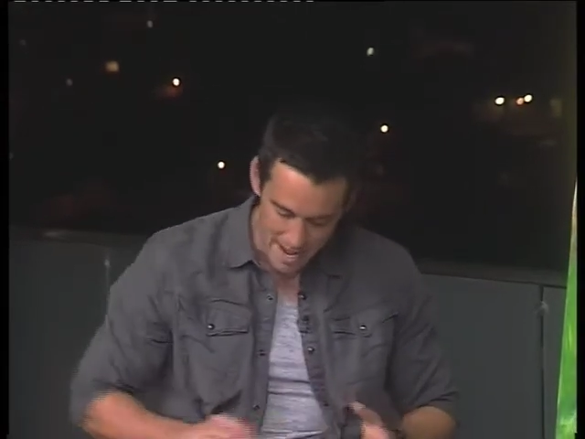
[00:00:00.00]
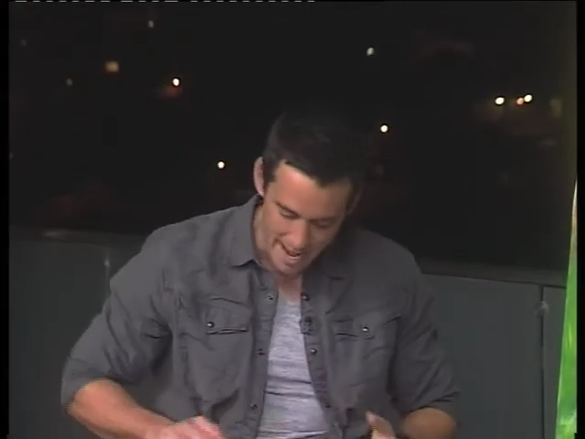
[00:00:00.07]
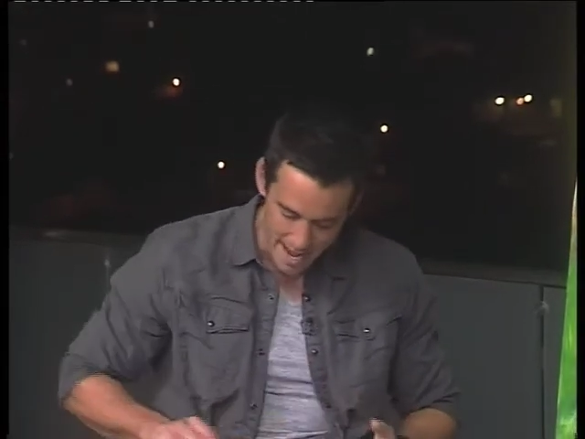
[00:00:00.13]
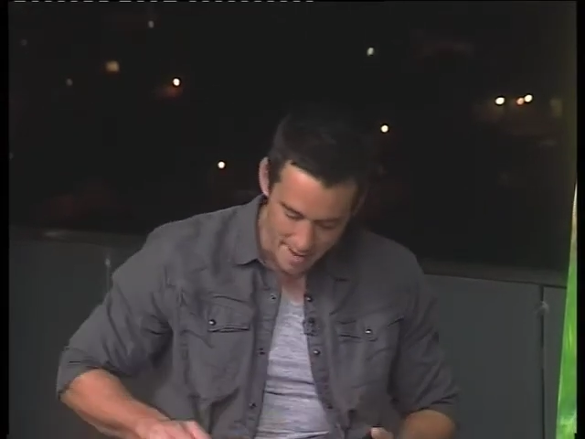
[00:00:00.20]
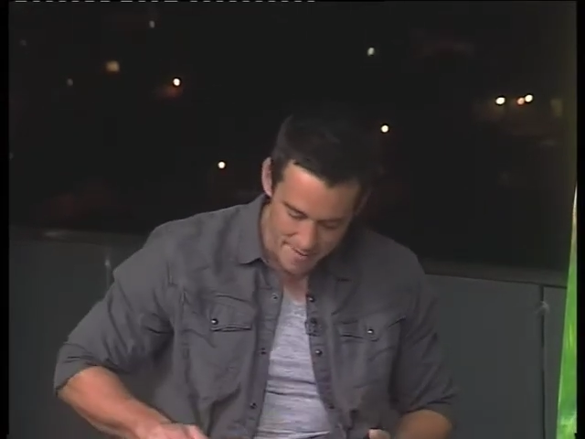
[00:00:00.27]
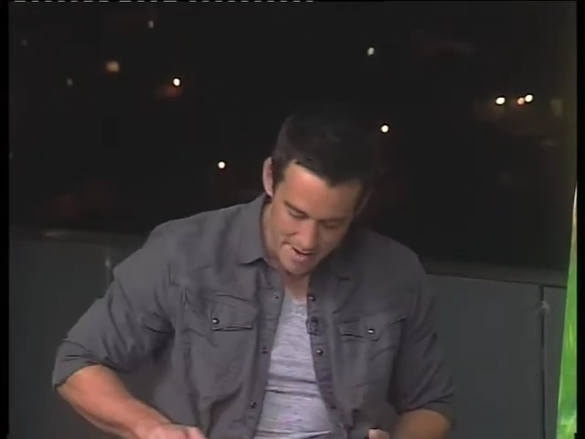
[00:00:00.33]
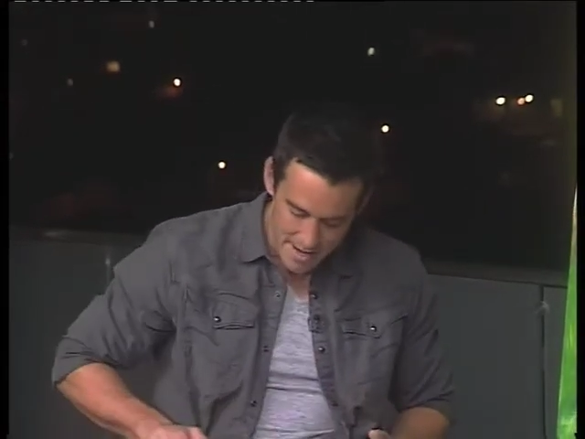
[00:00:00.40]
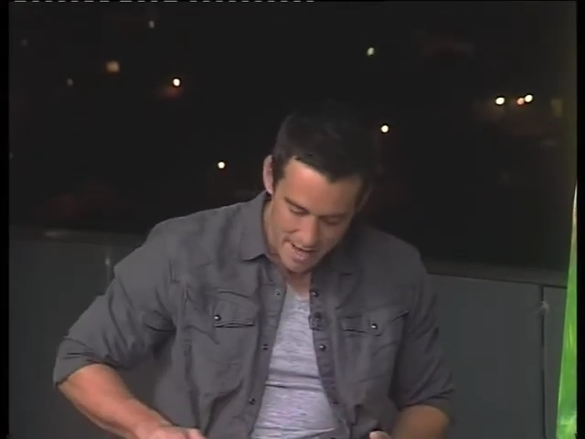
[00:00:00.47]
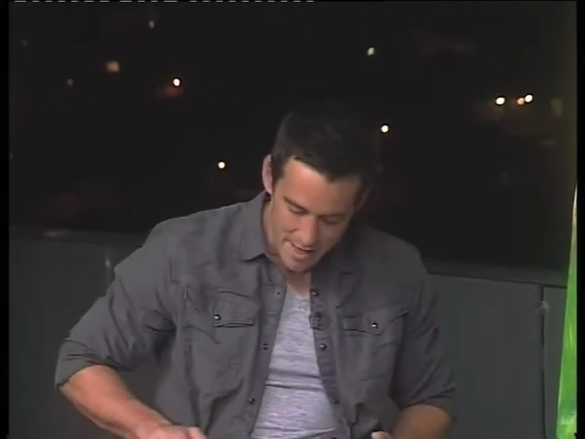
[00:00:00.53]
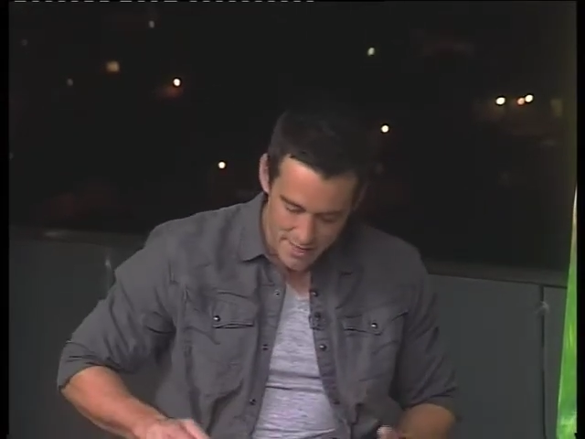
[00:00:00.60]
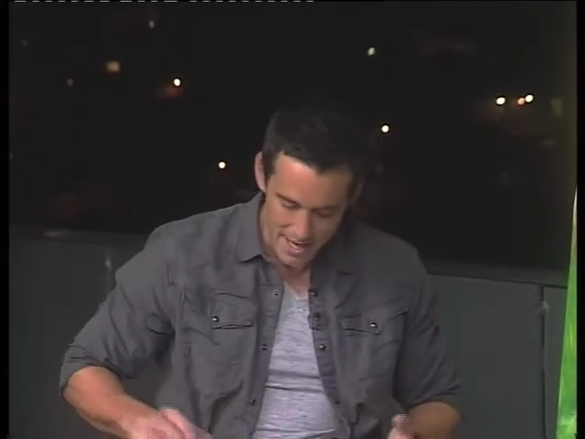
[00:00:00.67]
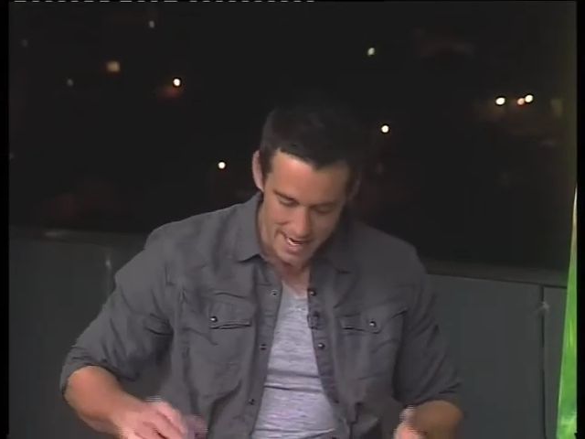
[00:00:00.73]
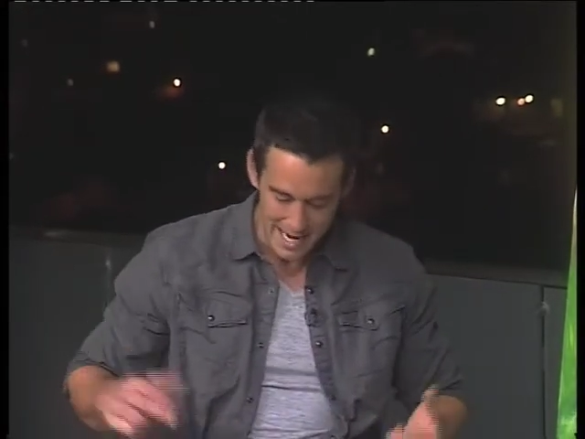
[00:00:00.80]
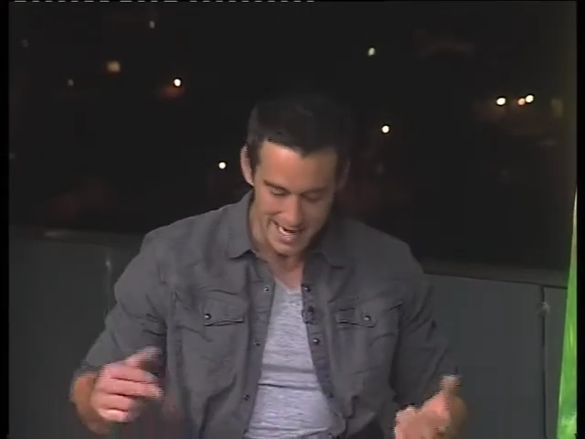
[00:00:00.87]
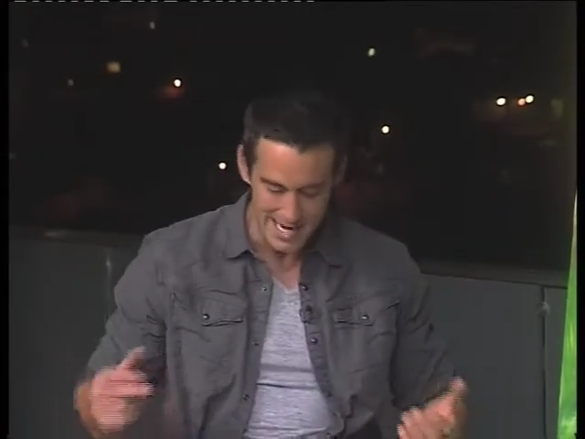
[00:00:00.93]
um, the
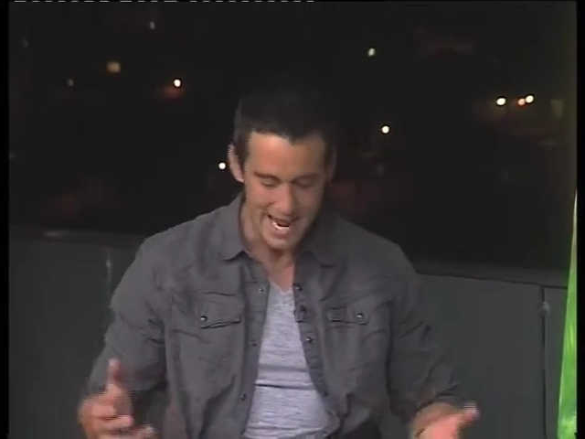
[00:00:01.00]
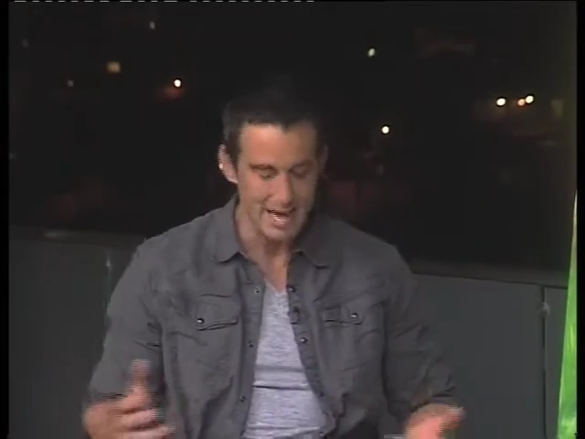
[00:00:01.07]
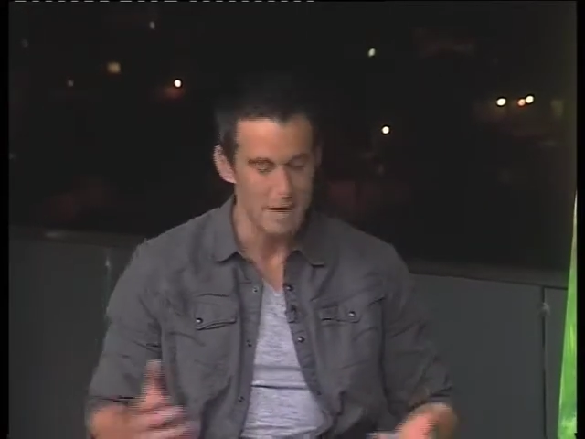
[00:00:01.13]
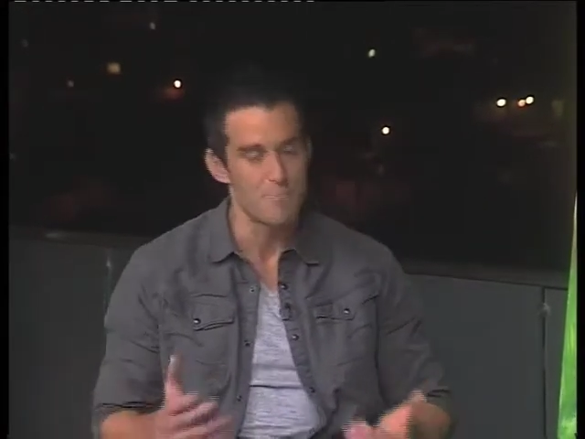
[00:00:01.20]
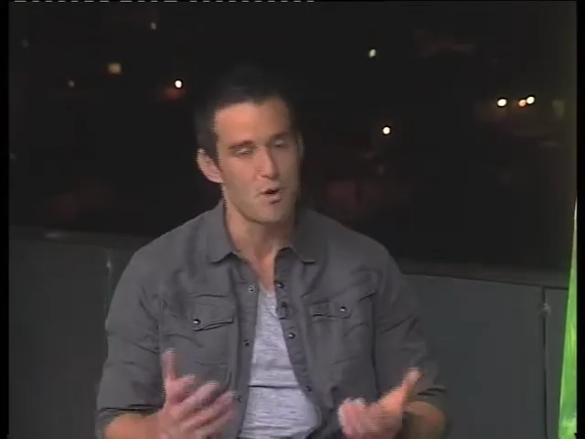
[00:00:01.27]
Lalela